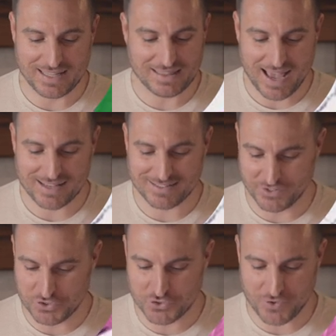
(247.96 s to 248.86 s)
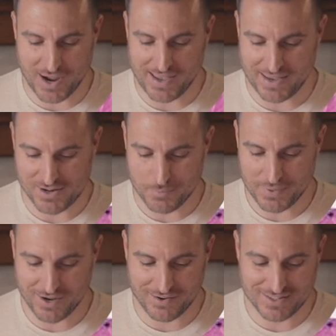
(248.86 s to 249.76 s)
classic striated
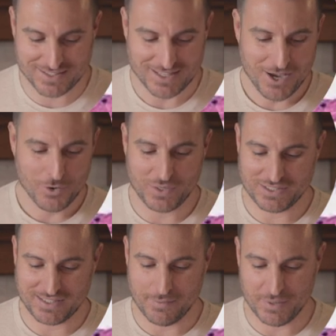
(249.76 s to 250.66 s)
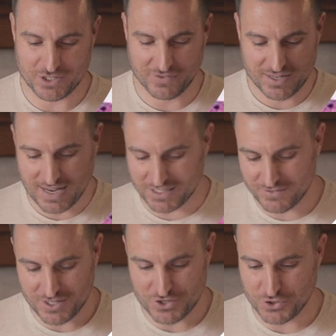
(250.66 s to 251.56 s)
appearance. We see a bunch of
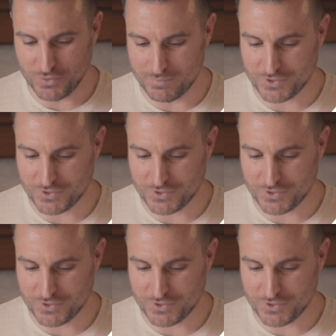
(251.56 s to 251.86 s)
connective tissue in